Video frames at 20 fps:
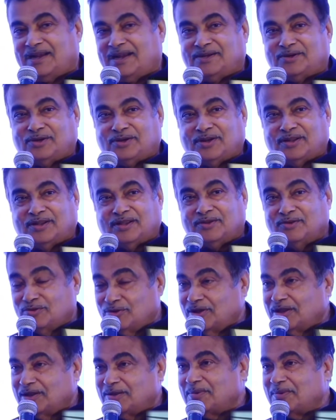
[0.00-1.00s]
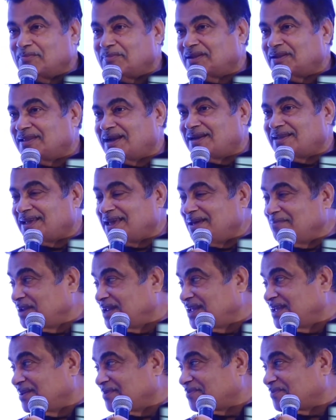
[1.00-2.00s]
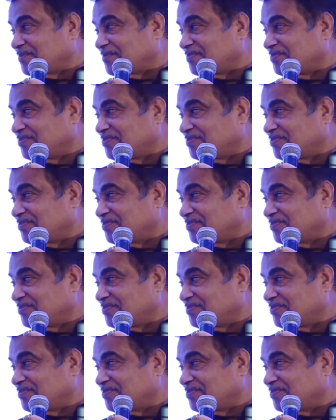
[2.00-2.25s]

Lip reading: And you remember that Camry?